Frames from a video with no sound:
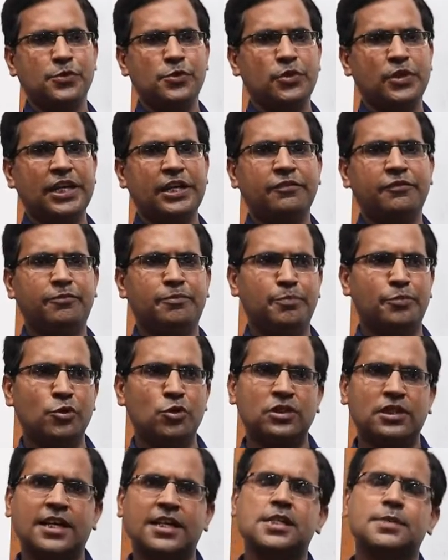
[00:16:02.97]
So if
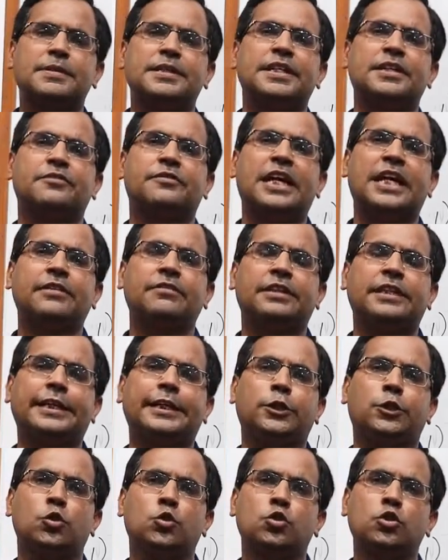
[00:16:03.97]
both husband and wife, they
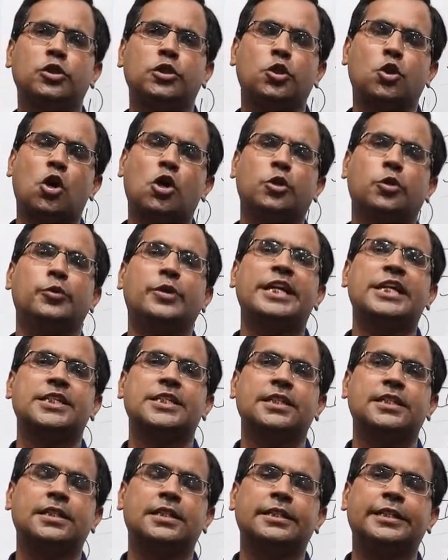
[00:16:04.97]
don't talk to each
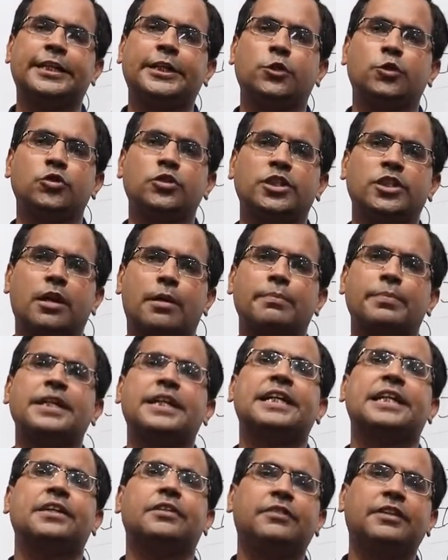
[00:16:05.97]
other, they don't
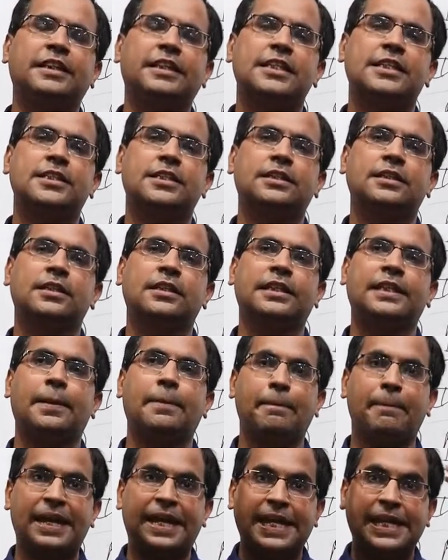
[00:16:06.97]
communicate with each other, they
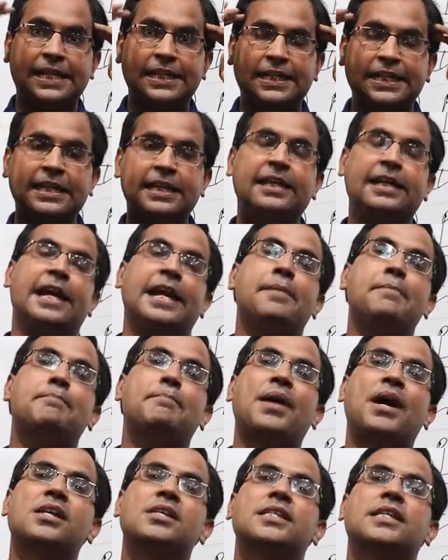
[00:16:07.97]
make the
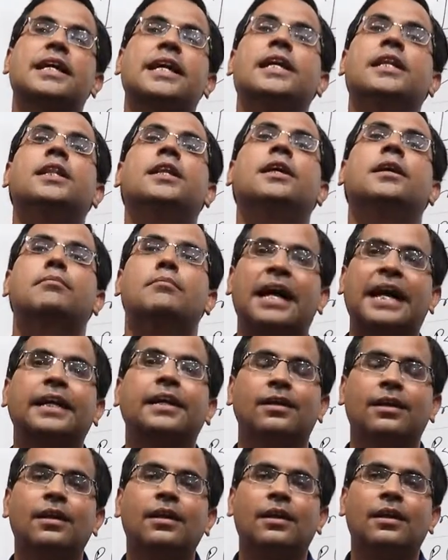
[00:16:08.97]
impasse in their
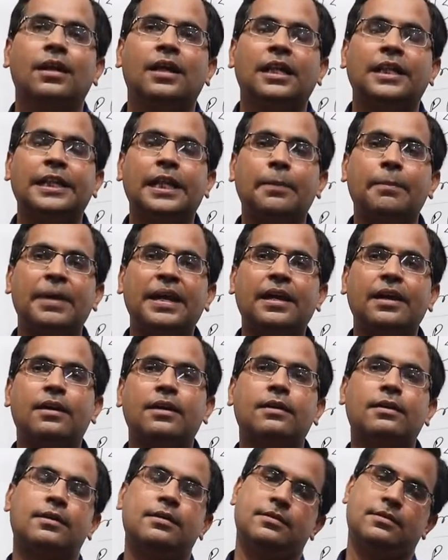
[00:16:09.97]
mind. They make
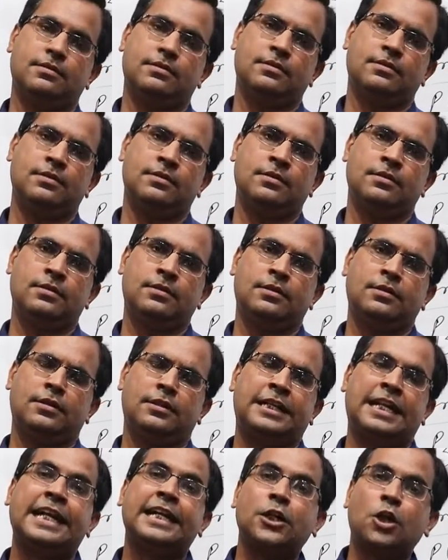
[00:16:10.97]
a
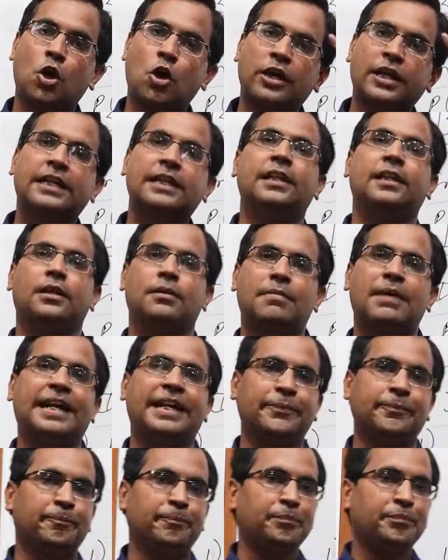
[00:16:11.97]
deadlock in their
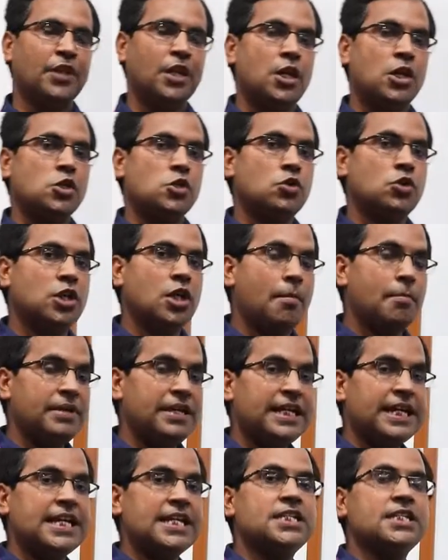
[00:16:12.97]
mind. So
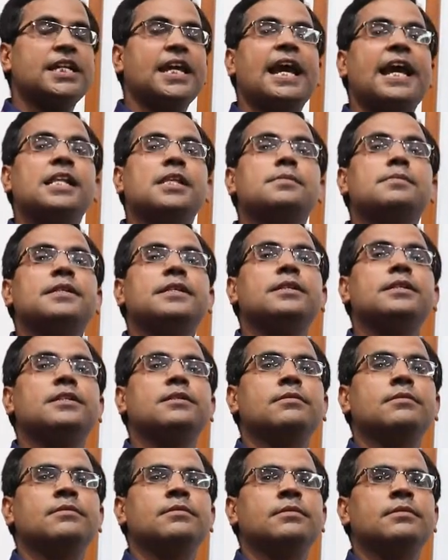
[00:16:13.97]
communication helps in
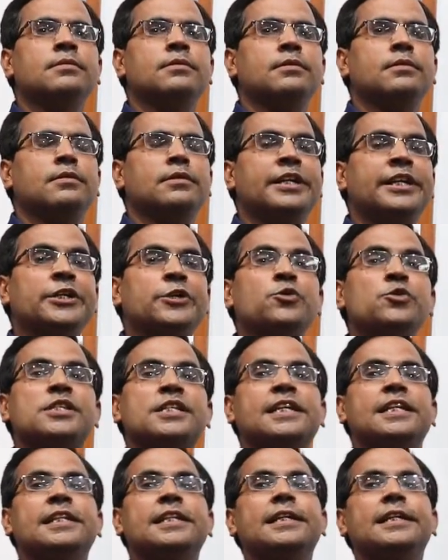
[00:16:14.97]

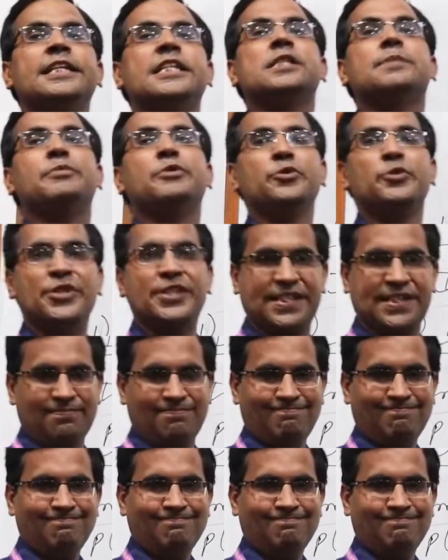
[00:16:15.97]
reducing the disputes.